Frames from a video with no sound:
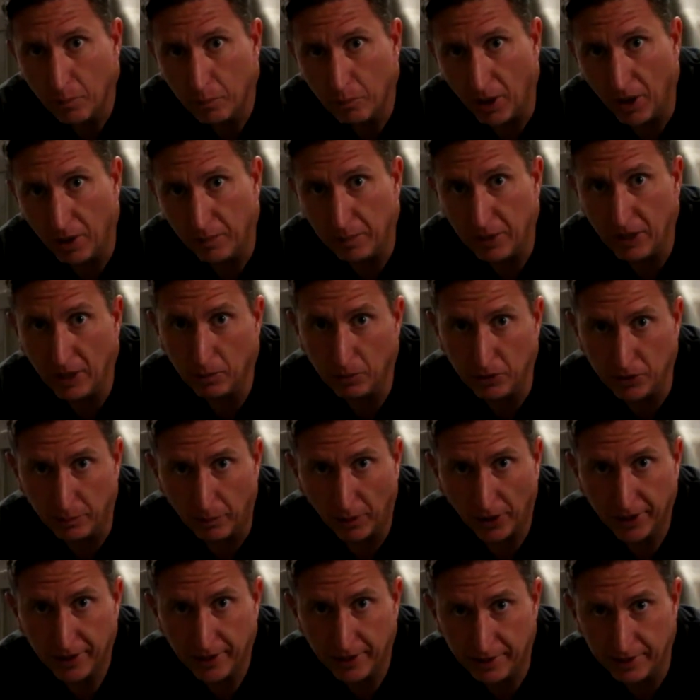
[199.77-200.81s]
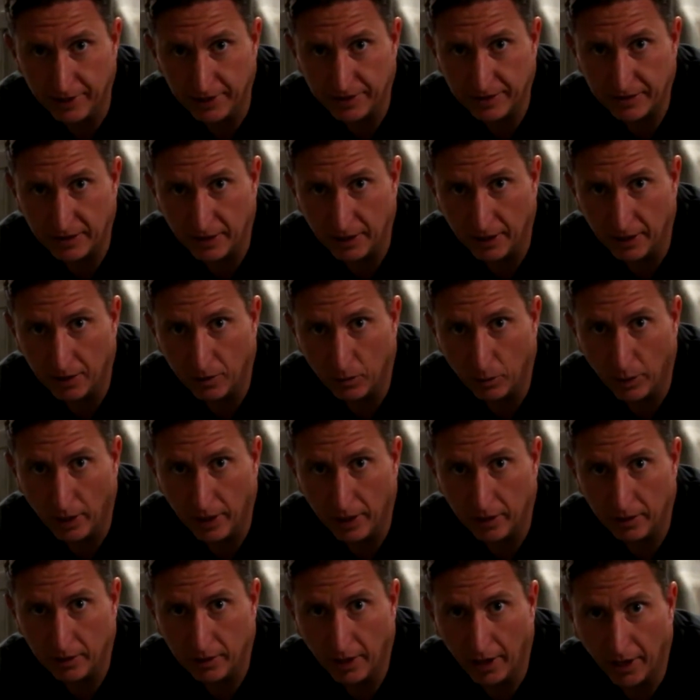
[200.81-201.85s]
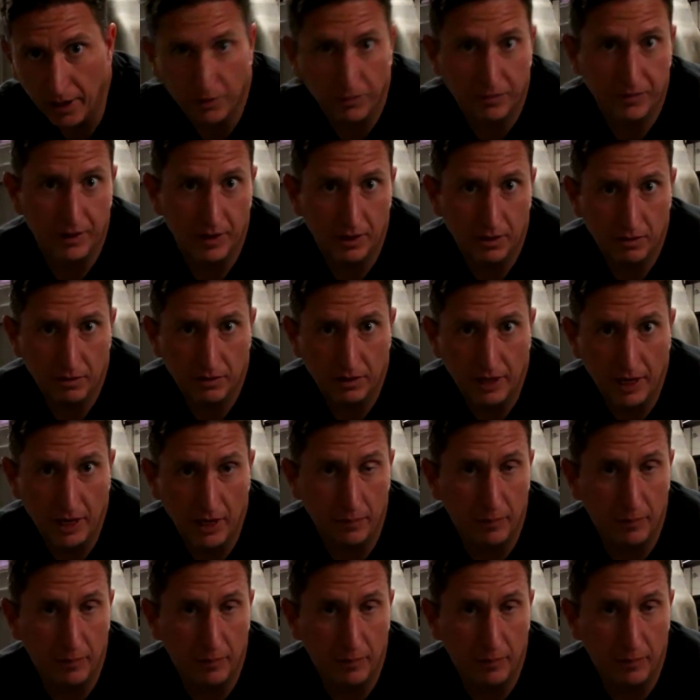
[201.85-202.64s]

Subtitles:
but be able to market this thing in a way that I don't think